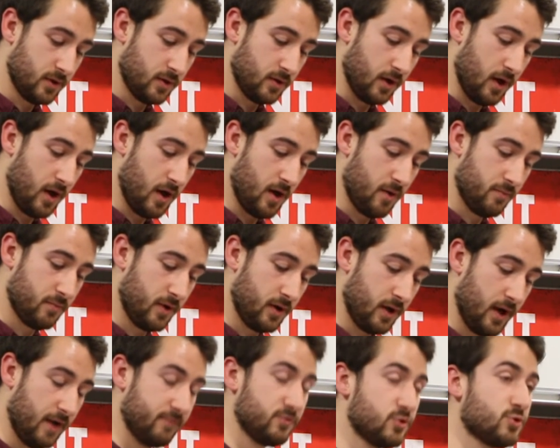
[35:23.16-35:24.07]
um,
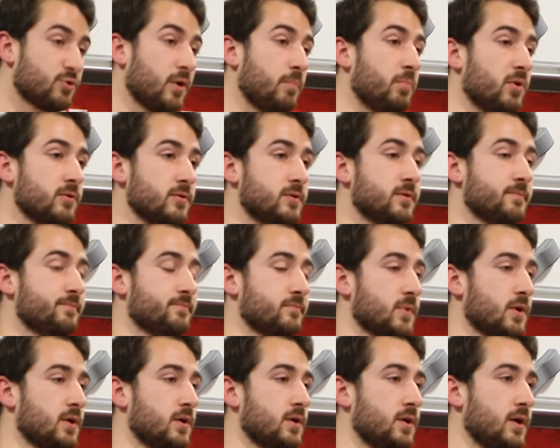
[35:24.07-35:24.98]
have tripled
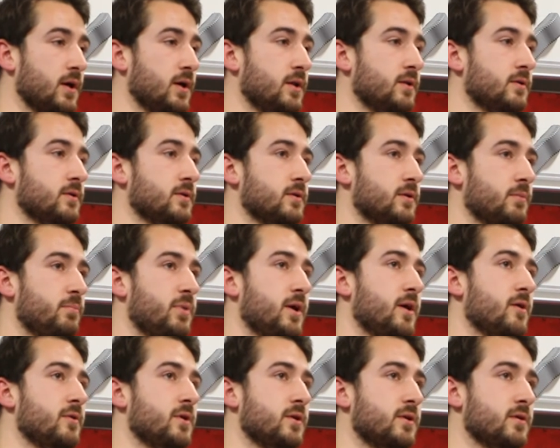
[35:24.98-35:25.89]
in the
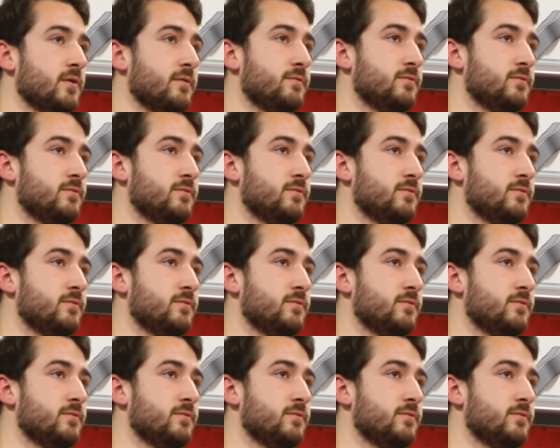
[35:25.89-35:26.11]
period of